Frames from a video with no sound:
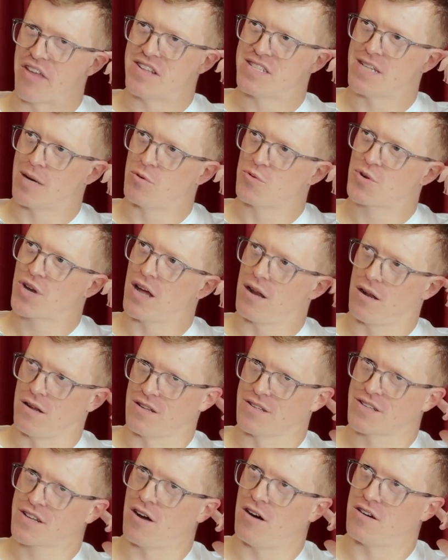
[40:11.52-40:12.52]
that double
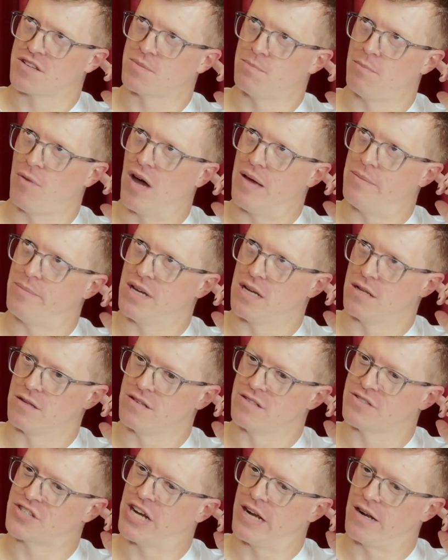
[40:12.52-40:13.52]
colorless cost might be a
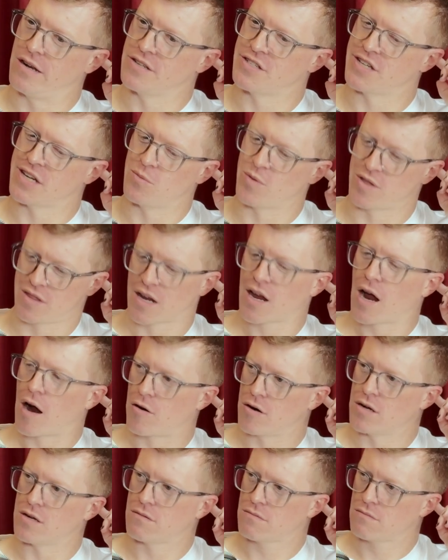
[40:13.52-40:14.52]
little challenging with the
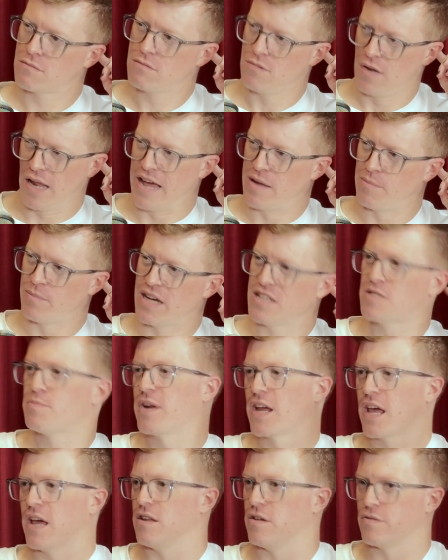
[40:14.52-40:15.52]
current land base,
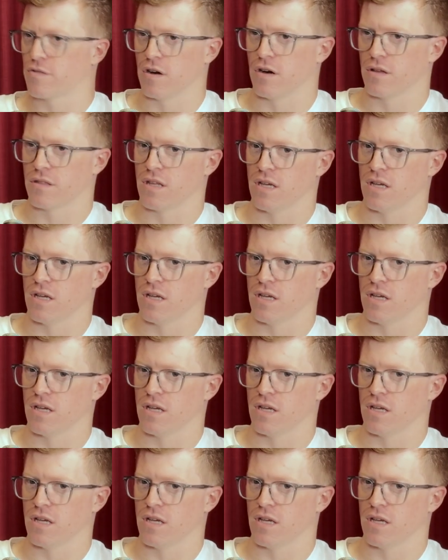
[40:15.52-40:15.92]
but again, you've got